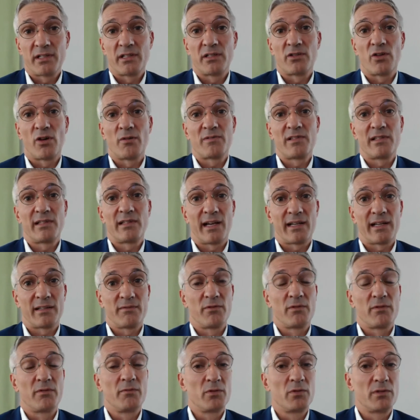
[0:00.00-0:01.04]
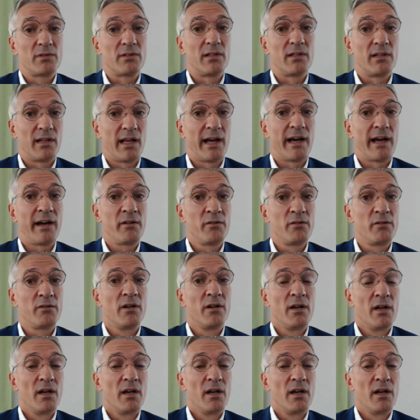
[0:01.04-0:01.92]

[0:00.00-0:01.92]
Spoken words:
and obviously that would allow